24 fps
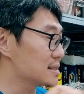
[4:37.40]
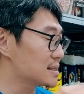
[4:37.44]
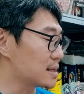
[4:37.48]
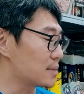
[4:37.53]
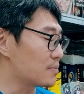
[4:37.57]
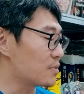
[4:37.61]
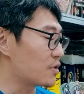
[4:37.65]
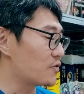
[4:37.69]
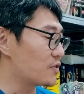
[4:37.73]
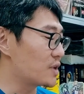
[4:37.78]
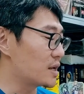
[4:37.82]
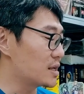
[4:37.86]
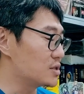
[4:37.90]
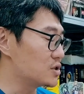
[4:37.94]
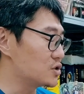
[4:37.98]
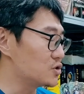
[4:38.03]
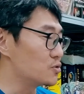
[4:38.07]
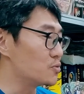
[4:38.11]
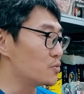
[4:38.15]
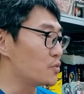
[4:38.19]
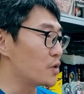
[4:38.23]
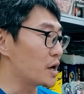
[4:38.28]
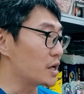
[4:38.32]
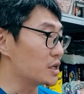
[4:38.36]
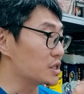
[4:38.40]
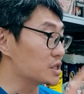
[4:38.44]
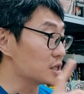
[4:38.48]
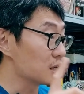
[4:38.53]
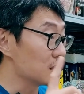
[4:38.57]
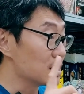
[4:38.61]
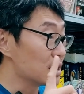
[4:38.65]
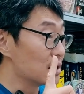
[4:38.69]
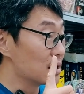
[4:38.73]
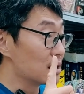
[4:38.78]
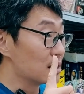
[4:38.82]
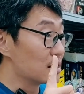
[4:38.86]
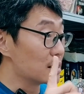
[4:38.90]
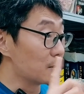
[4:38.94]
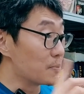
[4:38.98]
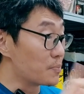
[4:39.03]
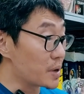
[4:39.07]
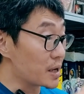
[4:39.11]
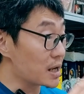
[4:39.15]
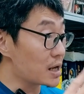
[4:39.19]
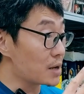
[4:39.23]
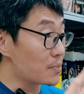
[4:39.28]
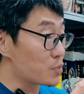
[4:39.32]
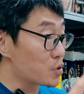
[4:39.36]
some of that zoom range. The
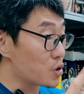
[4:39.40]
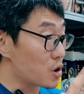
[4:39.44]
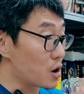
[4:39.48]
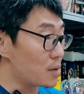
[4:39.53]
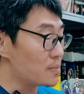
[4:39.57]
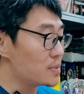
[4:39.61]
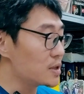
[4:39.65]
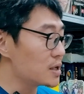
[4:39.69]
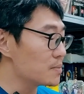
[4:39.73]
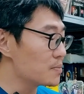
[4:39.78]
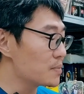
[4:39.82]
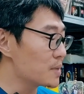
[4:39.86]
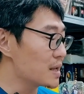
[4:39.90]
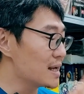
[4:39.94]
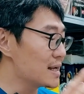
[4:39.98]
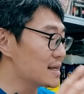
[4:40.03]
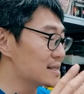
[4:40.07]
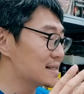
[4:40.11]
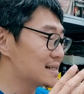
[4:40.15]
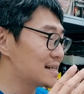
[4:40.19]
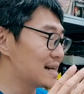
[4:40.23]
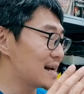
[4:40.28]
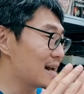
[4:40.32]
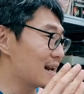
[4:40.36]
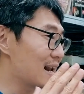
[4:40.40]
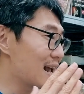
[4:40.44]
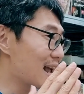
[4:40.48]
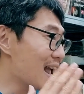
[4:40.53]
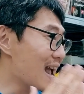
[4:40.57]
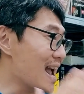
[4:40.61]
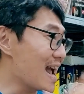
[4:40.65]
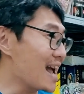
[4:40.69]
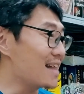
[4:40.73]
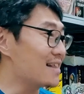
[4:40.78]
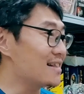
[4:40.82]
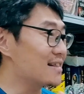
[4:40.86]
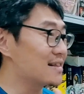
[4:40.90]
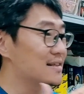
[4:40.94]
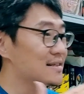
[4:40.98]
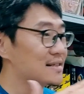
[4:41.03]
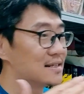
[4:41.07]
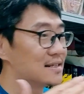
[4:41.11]
bigger problem is that at